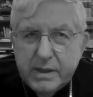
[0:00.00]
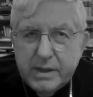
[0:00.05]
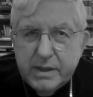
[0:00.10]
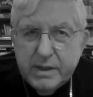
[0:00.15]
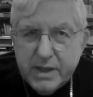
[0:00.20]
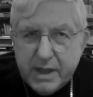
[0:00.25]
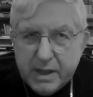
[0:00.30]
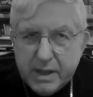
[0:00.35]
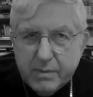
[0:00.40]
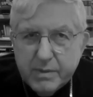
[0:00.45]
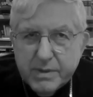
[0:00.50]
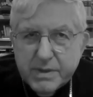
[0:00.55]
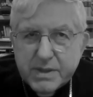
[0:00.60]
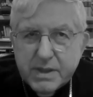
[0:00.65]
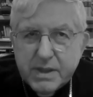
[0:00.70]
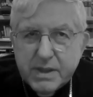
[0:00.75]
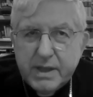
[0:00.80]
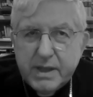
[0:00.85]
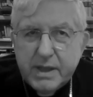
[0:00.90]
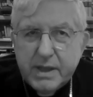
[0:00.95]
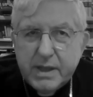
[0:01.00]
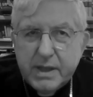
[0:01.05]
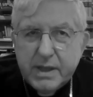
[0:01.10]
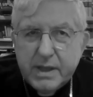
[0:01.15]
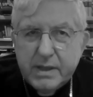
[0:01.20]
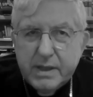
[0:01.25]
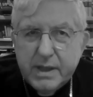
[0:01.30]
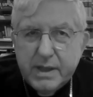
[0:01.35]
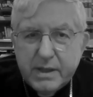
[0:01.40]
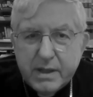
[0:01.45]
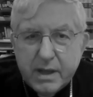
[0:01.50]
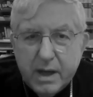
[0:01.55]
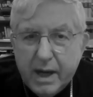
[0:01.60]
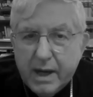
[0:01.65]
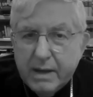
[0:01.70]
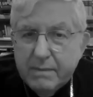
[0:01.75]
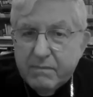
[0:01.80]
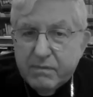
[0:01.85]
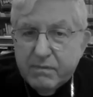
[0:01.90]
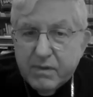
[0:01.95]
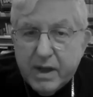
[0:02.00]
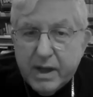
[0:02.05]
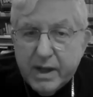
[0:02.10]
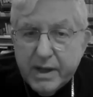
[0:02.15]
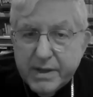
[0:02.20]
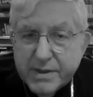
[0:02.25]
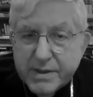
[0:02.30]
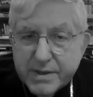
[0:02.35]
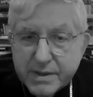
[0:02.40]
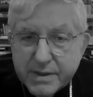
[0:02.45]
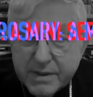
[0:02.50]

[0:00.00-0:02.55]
generously, then time flies.